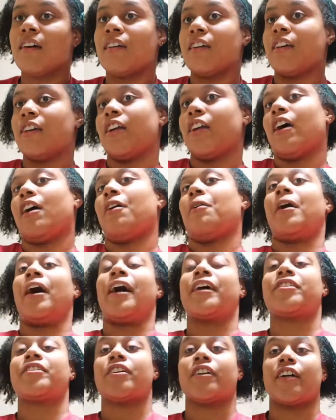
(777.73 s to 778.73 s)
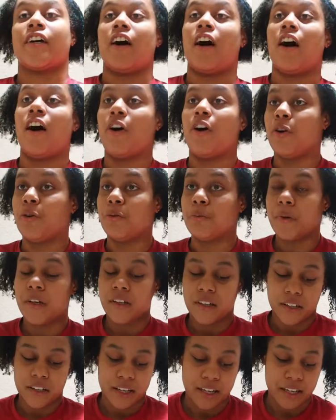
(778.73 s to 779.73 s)
you know, I took it home,
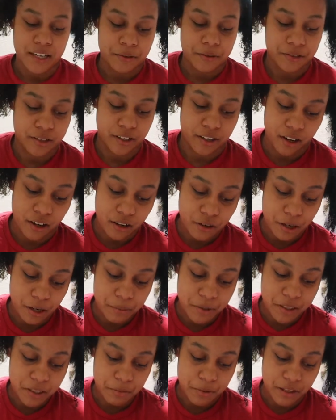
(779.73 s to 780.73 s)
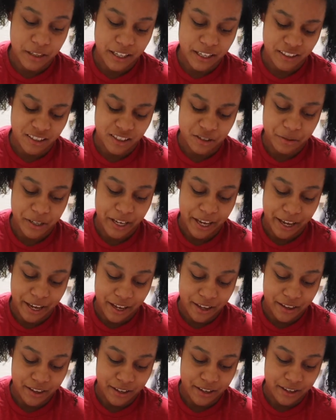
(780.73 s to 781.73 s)
and I was like, oh, I must be, like,
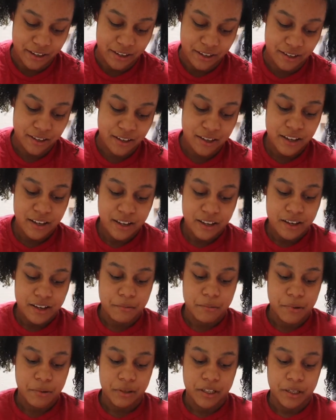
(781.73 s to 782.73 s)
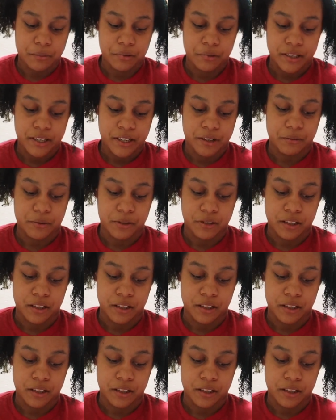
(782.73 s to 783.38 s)
okay then. But when I play in real